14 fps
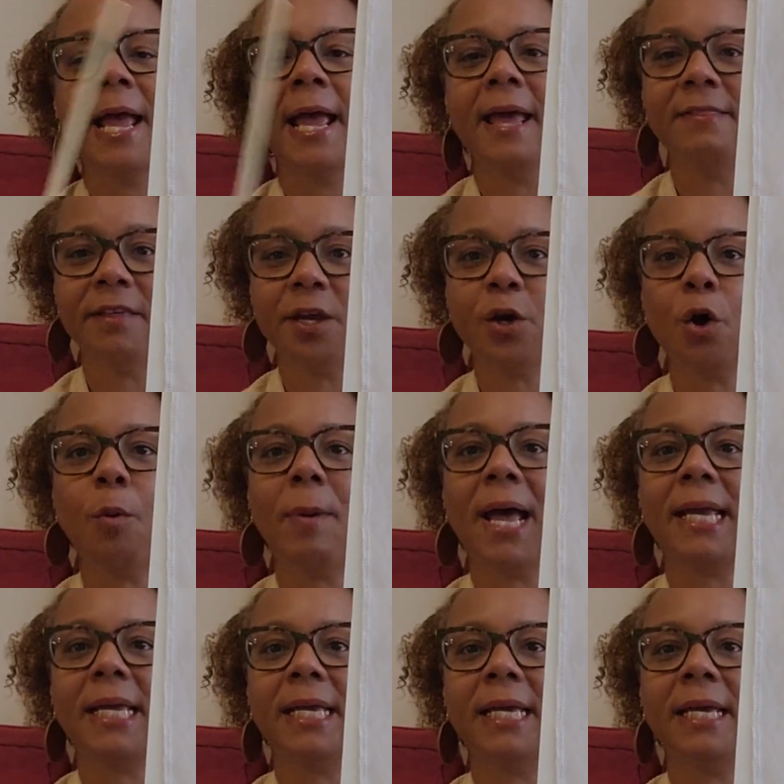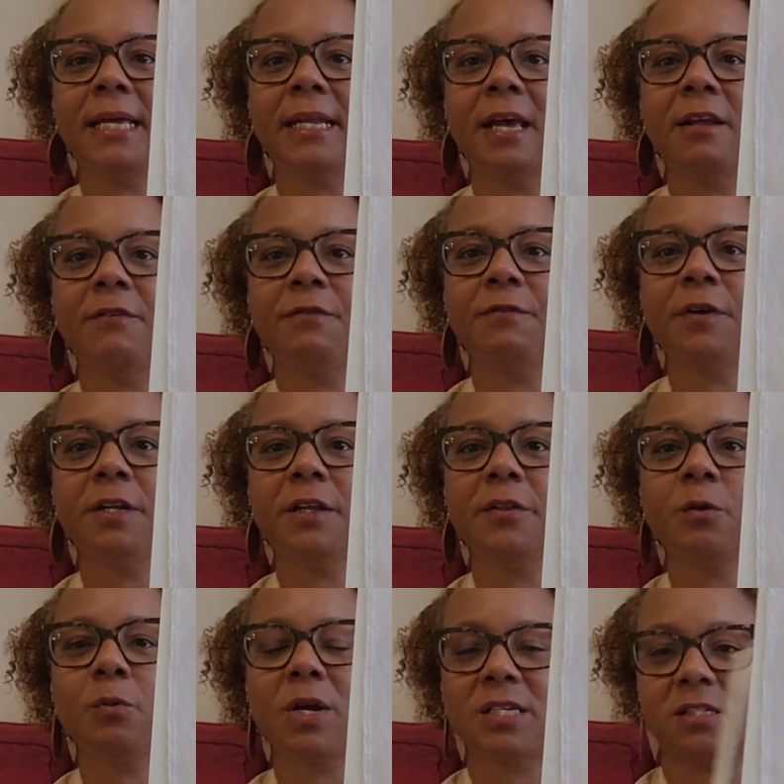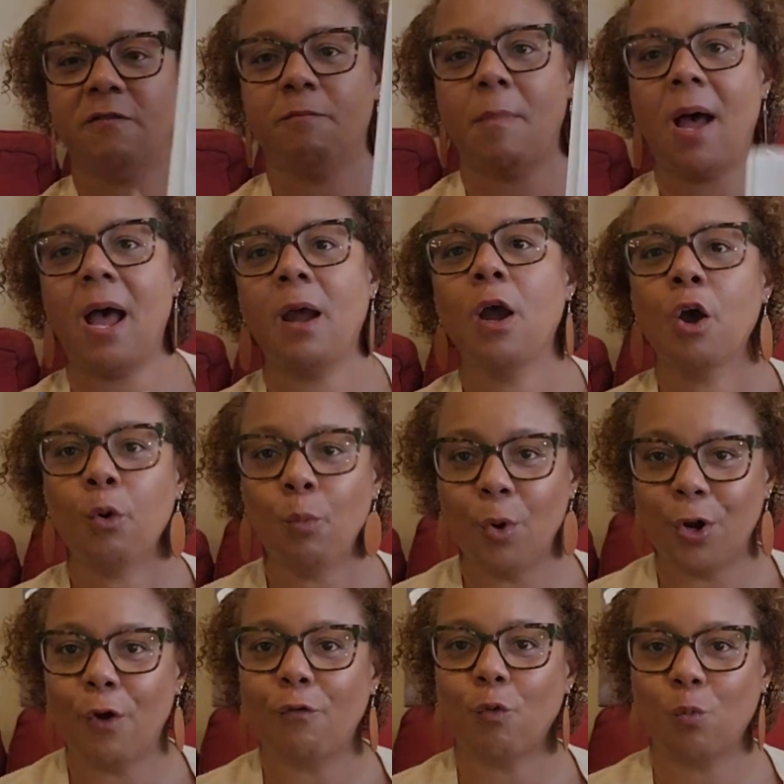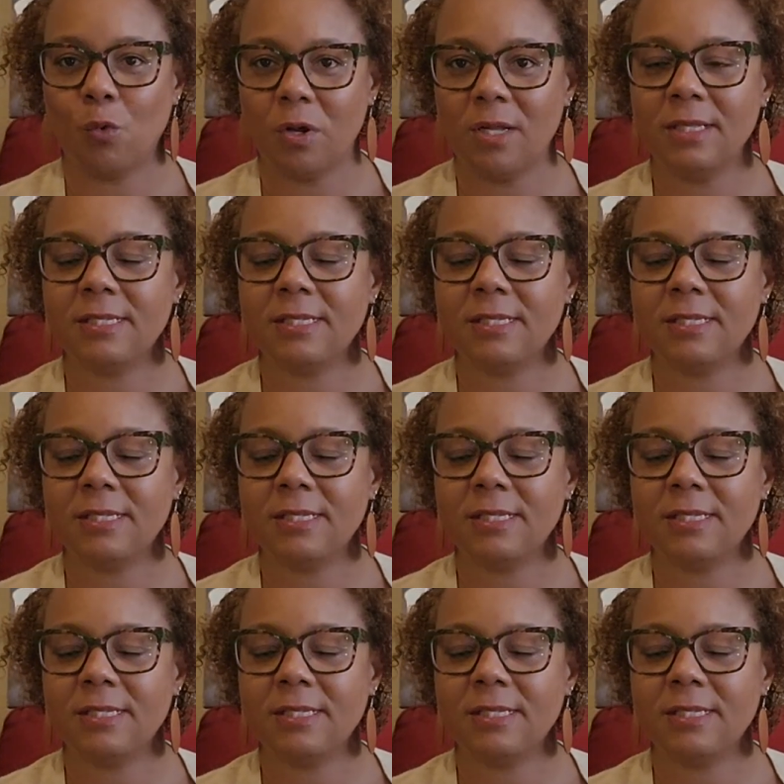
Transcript: and then go back in and fill in the rest of my 1/1s.